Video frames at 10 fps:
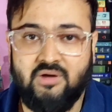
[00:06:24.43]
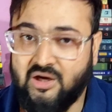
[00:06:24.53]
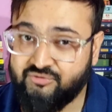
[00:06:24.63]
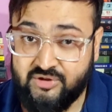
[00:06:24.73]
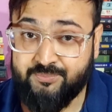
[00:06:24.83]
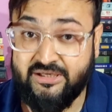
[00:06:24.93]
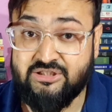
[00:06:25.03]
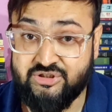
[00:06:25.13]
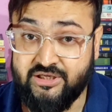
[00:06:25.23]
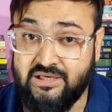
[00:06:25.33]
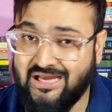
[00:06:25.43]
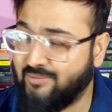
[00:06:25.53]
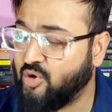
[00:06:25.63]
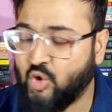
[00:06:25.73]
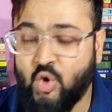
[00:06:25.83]
After PhD,
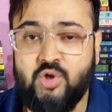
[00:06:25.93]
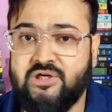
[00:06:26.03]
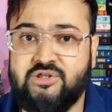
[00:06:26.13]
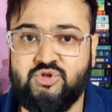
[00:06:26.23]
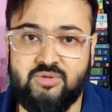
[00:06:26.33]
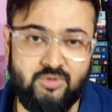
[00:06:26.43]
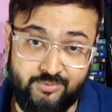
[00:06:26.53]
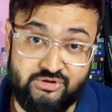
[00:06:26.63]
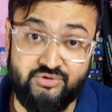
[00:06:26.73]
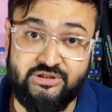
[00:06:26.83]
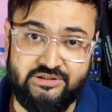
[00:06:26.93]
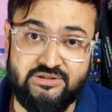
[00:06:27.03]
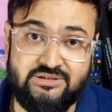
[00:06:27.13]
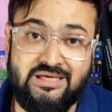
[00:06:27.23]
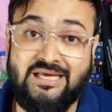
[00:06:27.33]
among all other job
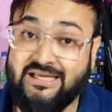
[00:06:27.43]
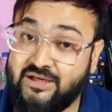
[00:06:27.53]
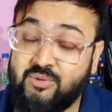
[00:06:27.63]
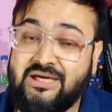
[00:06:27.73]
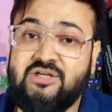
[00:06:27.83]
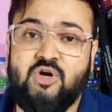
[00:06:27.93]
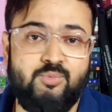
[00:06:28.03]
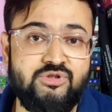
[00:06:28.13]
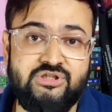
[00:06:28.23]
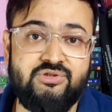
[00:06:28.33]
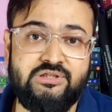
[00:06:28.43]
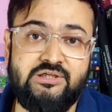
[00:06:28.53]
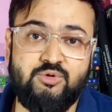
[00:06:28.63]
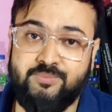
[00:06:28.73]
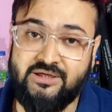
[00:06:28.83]
opportunities, you get the
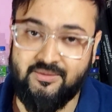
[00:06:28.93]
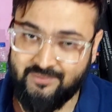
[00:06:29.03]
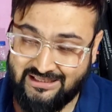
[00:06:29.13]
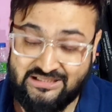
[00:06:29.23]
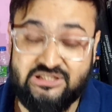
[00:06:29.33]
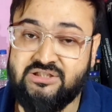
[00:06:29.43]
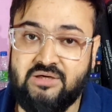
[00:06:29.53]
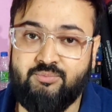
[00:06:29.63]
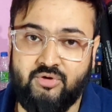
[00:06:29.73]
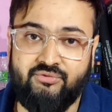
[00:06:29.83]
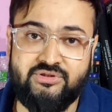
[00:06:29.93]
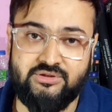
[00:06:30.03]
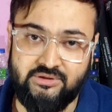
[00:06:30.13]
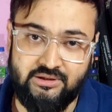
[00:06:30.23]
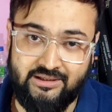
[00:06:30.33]
opportunity to become an assistant
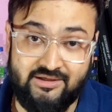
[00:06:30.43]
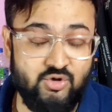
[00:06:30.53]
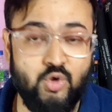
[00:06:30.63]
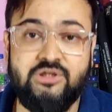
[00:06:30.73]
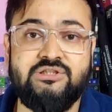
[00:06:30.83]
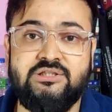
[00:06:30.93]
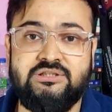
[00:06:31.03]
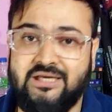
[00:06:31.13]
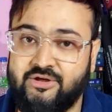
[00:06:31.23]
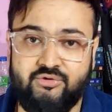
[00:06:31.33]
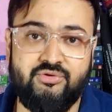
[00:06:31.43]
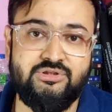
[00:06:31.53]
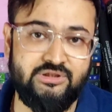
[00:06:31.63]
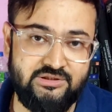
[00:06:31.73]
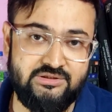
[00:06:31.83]
professor in colleges and
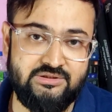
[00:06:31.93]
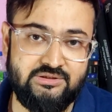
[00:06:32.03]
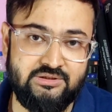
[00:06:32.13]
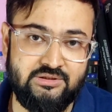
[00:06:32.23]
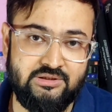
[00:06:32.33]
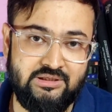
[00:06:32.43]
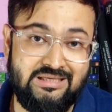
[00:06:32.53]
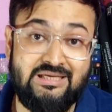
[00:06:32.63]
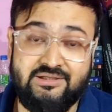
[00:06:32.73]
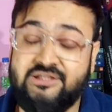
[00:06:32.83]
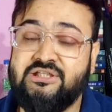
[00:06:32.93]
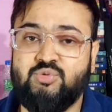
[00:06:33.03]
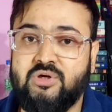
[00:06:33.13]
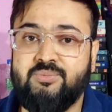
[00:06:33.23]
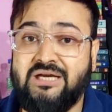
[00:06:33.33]
universities. This
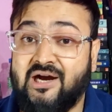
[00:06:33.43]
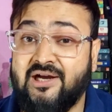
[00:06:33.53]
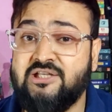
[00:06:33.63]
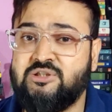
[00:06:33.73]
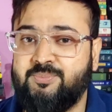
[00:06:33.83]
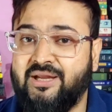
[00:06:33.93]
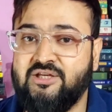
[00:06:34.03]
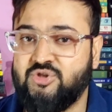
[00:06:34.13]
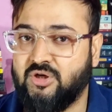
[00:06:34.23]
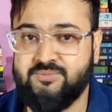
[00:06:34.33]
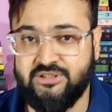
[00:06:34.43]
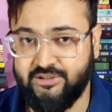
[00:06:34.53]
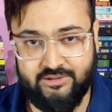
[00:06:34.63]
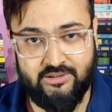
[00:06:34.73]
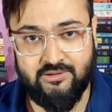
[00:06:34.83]
is one of the highest paying jobs in
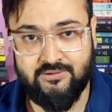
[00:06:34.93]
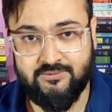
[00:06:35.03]
India.